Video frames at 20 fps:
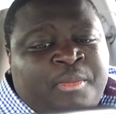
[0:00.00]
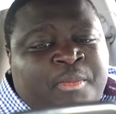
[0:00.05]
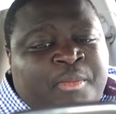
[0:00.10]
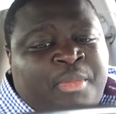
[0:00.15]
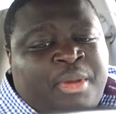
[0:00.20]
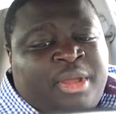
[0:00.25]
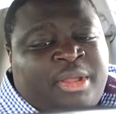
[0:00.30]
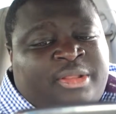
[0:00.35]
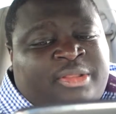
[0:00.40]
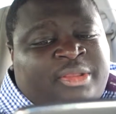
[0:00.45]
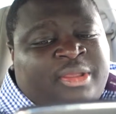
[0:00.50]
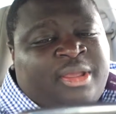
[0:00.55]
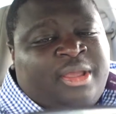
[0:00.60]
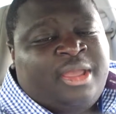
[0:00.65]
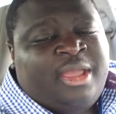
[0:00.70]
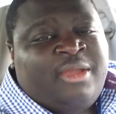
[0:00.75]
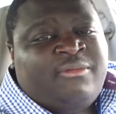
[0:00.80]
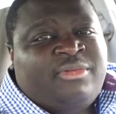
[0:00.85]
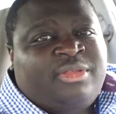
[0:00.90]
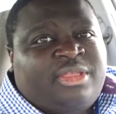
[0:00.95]
But
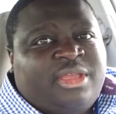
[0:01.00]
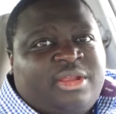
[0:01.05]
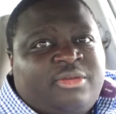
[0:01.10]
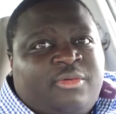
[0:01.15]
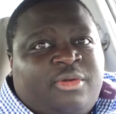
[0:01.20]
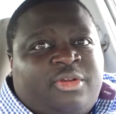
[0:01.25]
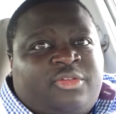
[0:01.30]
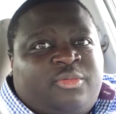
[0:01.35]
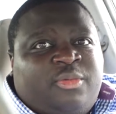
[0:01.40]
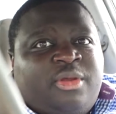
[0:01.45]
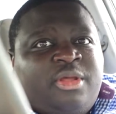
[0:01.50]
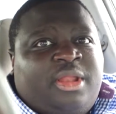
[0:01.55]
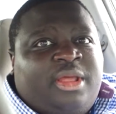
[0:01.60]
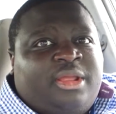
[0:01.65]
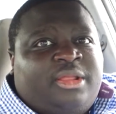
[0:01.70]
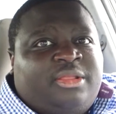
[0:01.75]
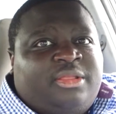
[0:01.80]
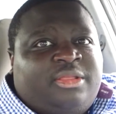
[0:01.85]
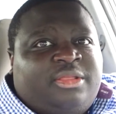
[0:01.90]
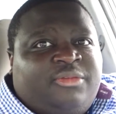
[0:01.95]
everything works well.
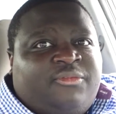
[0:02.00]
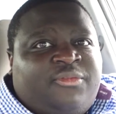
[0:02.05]
Like the